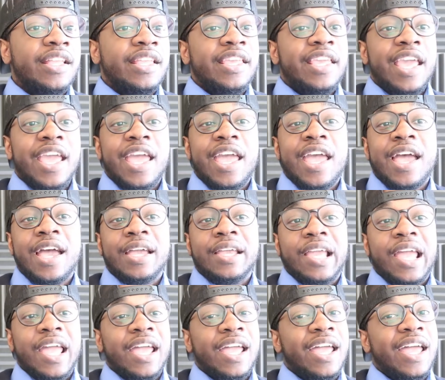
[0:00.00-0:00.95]

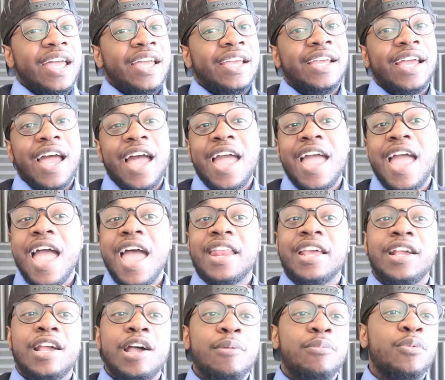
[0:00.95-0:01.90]
Yeah, I
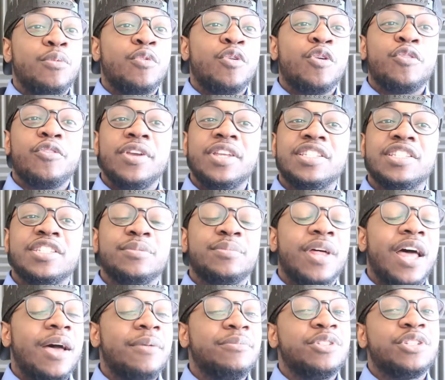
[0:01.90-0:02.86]
had a couple more reasons,
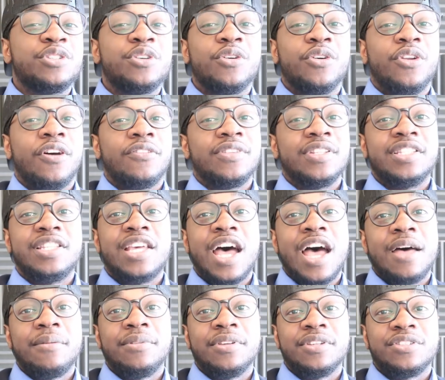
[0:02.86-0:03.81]
but I'm just going off the
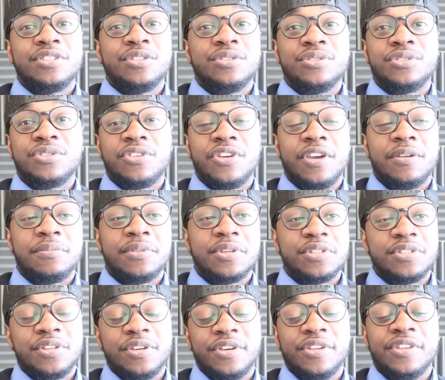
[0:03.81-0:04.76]
top. There's no script.
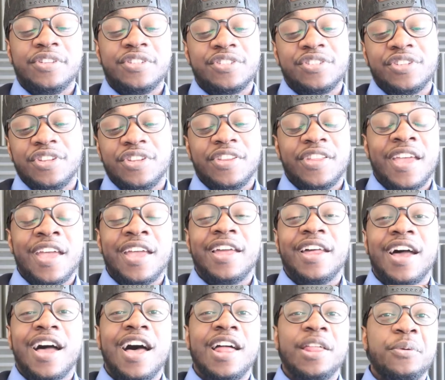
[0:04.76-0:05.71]
There's none of
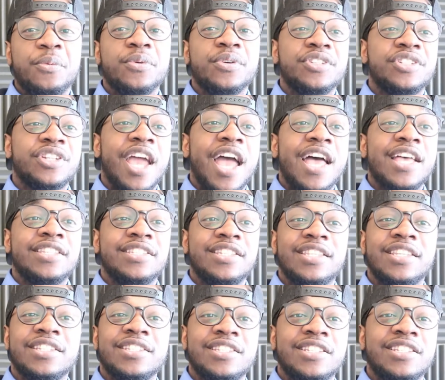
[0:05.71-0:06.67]
that Hollywood jazz
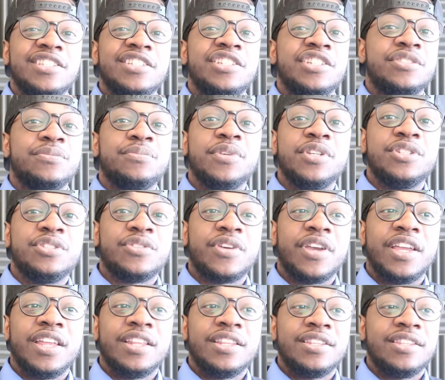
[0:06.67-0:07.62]
in this. This is just me
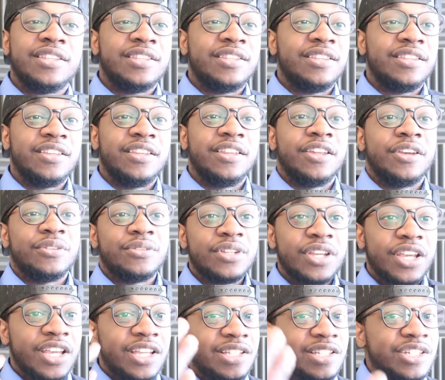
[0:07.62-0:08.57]
straight,
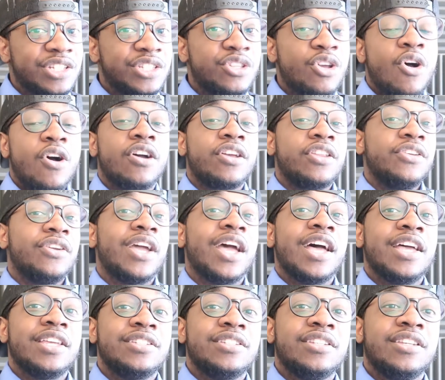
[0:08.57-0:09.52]
just talking to you
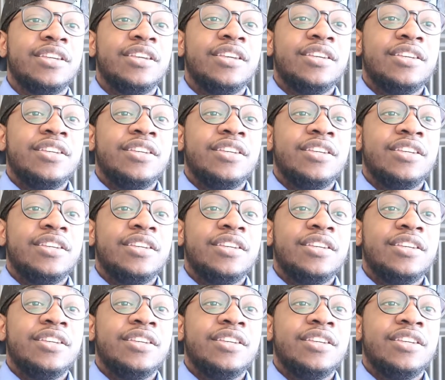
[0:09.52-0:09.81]
guys.